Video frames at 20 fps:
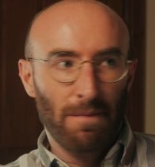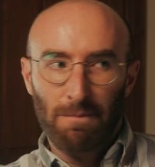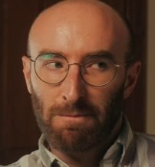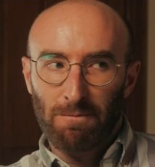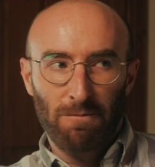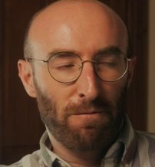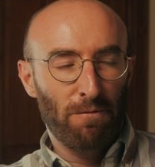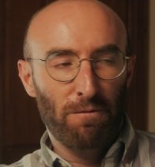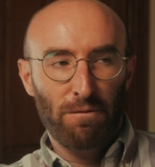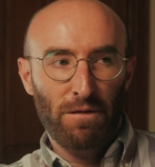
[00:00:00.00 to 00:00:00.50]

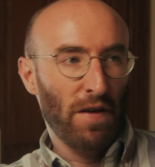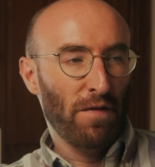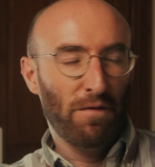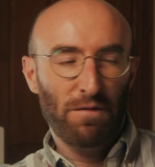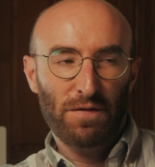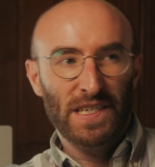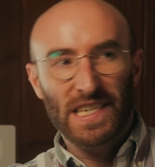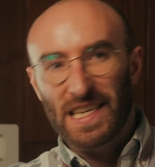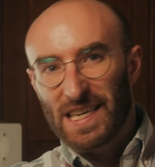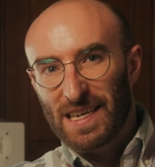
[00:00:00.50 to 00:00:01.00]

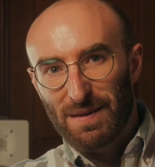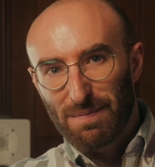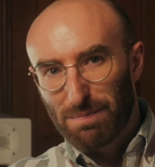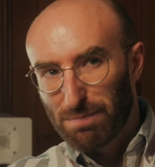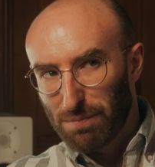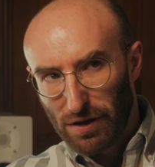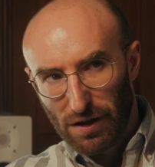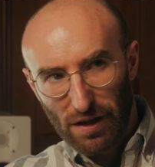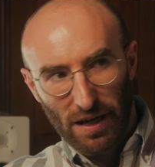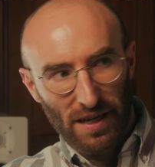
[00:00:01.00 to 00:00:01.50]

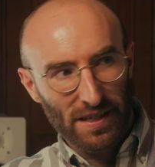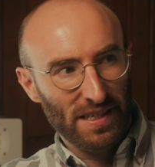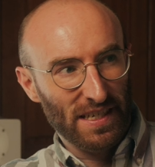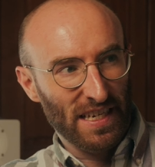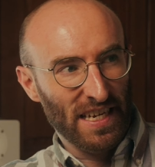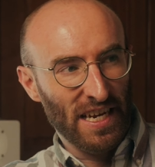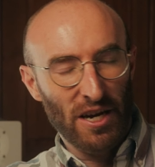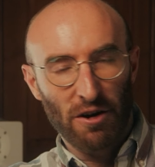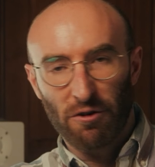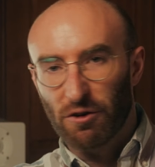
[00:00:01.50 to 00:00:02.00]
50+
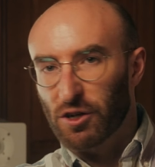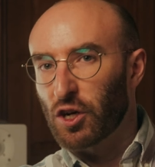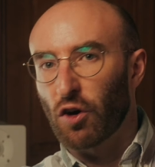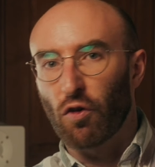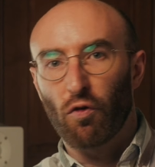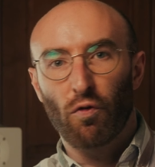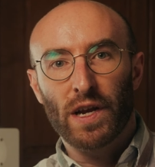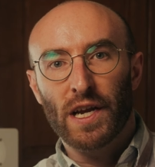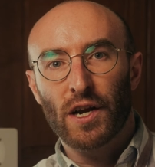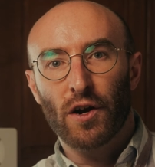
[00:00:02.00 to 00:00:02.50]
year
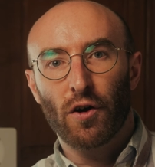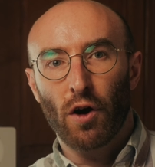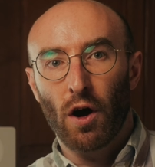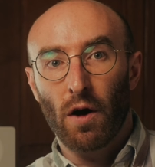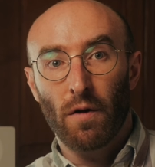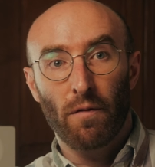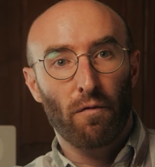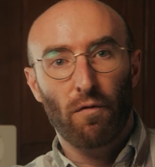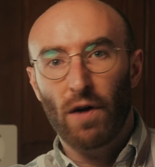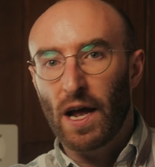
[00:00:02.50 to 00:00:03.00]
career
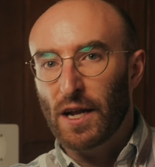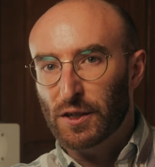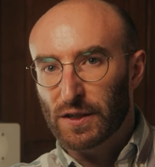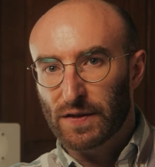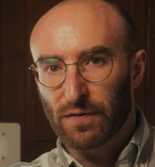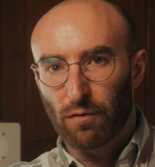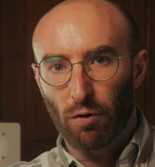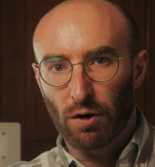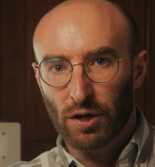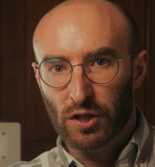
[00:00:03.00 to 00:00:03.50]
of Francis
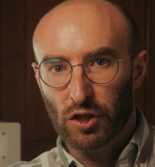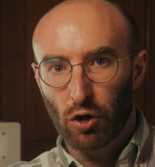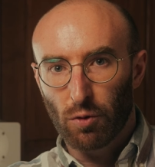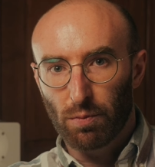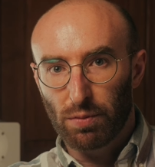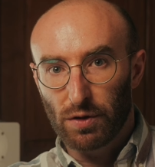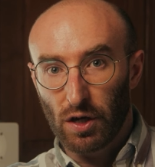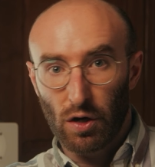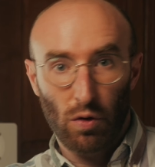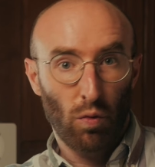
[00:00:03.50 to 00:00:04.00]
Ford
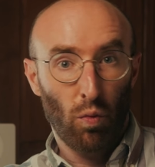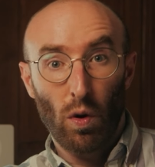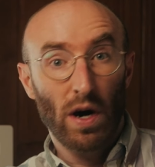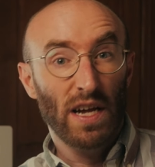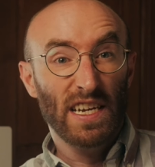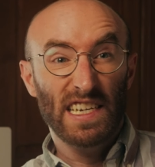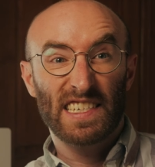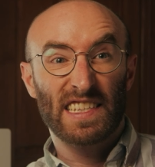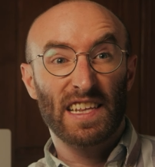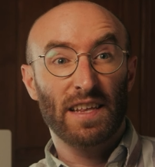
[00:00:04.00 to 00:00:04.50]
Coppola. What
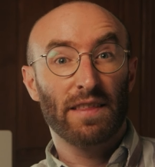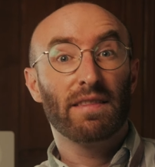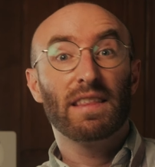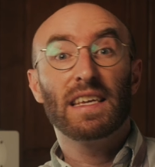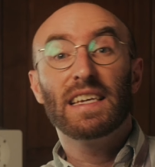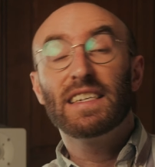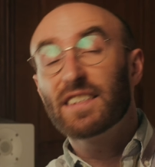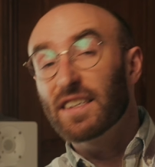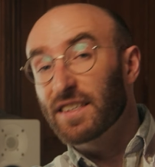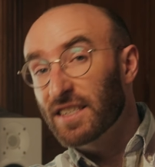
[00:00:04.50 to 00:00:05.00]
is the
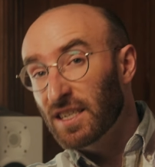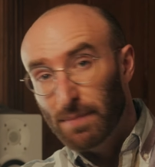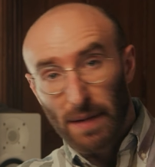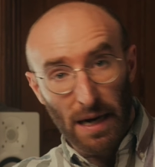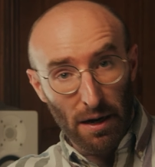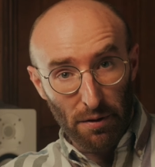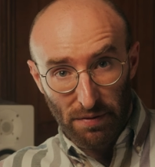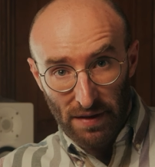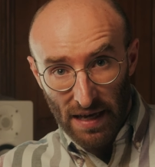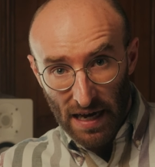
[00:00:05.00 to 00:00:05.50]
thesis
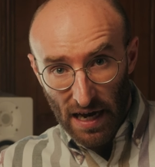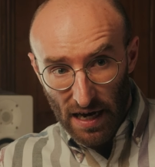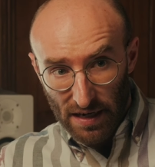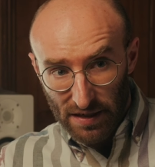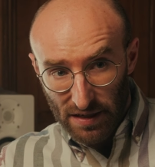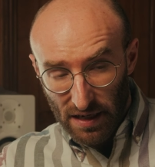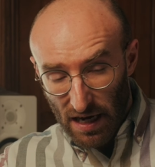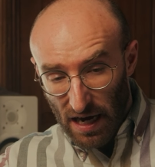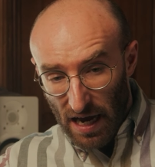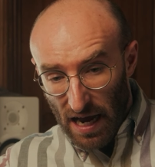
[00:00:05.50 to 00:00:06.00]
about that?